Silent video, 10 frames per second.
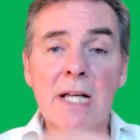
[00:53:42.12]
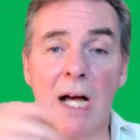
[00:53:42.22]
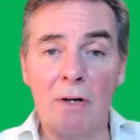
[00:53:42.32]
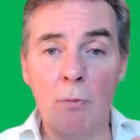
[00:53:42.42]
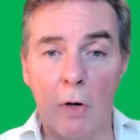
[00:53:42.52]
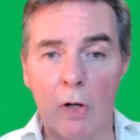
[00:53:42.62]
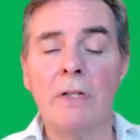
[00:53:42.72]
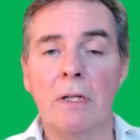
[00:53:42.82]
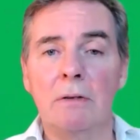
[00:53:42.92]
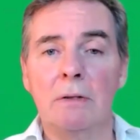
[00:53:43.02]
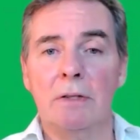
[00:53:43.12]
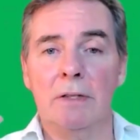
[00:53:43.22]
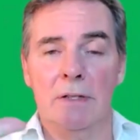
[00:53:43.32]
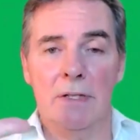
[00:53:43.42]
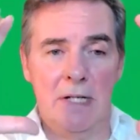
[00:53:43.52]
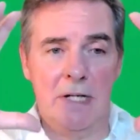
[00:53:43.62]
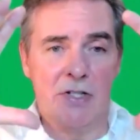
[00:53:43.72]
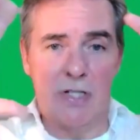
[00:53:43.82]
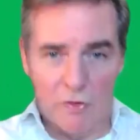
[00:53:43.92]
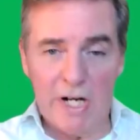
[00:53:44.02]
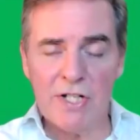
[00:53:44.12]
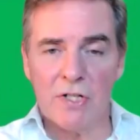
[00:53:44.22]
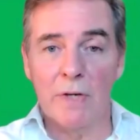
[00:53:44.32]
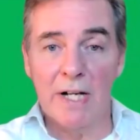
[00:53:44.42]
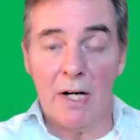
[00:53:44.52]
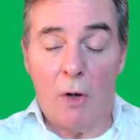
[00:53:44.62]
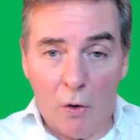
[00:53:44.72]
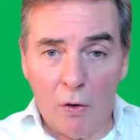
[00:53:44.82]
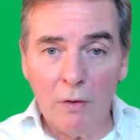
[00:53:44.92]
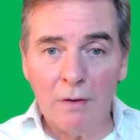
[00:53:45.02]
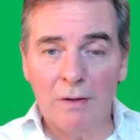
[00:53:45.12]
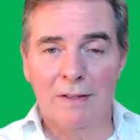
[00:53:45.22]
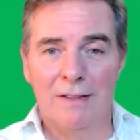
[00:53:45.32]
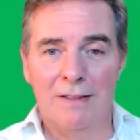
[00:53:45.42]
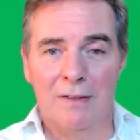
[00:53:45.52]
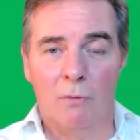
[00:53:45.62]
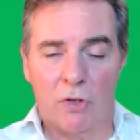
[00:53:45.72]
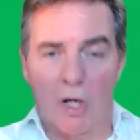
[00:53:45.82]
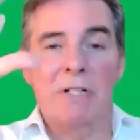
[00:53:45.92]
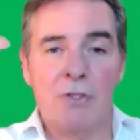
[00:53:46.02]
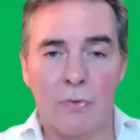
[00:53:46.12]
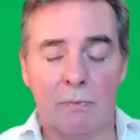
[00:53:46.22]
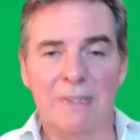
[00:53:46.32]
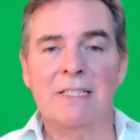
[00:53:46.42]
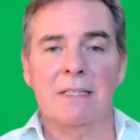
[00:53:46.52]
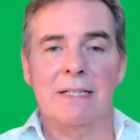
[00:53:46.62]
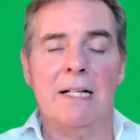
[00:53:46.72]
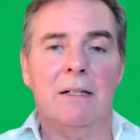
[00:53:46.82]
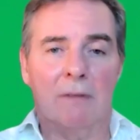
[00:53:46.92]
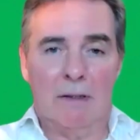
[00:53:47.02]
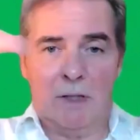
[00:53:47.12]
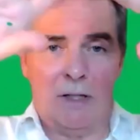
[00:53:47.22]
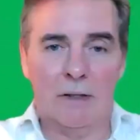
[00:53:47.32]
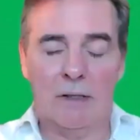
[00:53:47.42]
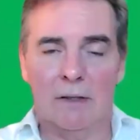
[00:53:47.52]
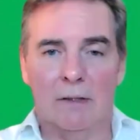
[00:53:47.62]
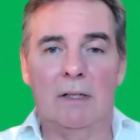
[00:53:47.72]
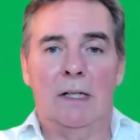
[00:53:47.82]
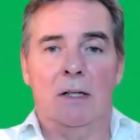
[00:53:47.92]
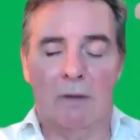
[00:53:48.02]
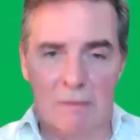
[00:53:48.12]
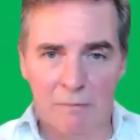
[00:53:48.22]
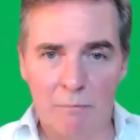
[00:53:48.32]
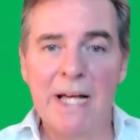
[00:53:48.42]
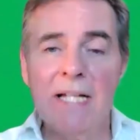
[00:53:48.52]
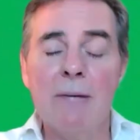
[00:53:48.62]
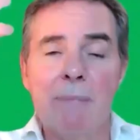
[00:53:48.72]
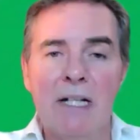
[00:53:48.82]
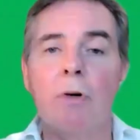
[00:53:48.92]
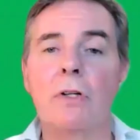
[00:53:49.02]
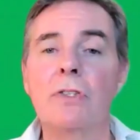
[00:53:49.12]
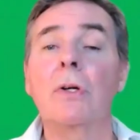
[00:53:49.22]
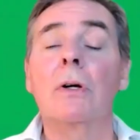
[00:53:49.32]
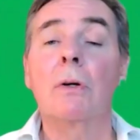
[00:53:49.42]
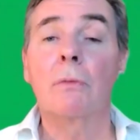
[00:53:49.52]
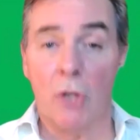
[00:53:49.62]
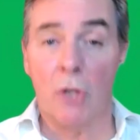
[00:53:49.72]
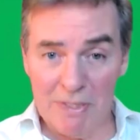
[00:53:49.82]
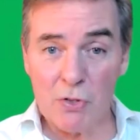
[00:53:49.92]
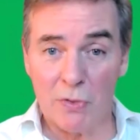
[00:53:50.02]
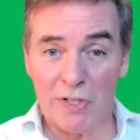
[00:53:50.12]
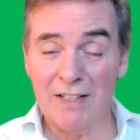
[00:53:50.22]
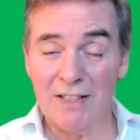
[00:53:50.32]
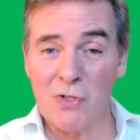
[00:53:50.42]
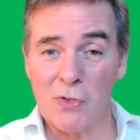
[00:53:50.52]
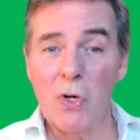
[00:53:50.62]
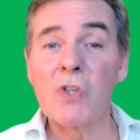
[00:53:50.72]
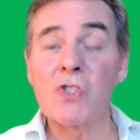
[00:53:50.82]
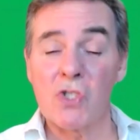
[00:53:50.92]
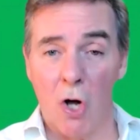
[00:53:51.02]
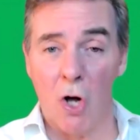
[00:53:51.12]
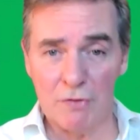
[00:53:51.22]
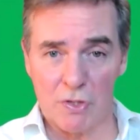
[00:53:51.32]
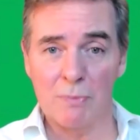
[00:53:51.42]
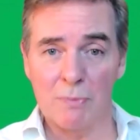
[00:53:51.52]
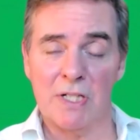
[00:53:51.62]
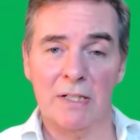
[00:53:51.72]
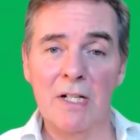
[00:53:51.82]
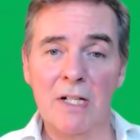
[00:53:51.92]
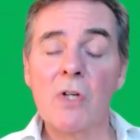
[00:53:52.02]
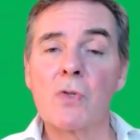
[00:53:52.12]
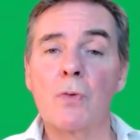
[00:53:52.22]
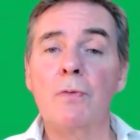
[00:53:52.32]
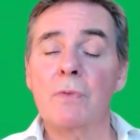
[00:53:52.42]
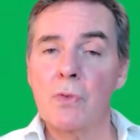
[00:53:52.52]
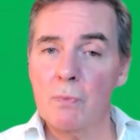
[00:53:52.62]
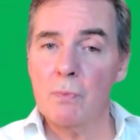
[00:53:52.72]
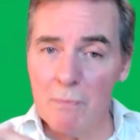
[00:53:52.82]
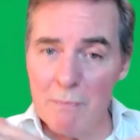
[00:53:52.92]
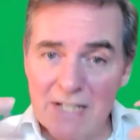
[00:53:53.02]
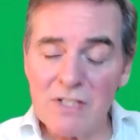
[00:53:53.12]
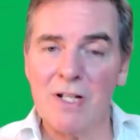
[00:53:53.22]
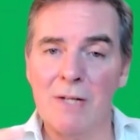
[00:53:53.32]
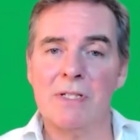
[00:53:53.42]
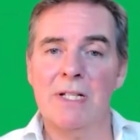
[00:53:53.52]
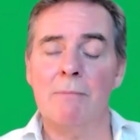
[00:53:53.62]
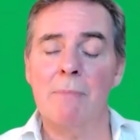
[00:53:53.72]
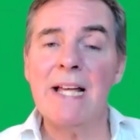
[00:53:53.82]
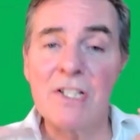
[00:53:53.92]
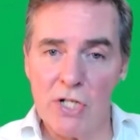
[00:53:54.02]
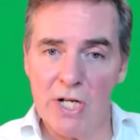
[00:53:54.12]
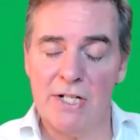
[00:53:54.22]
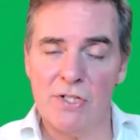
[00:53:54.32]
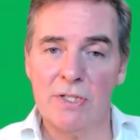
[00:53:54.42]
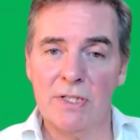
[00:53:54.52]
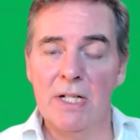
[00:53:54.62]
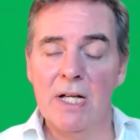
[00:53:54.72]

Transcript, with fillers: a world situation where all were coming to. It's like many were coming together to solve something. To make something, make a change,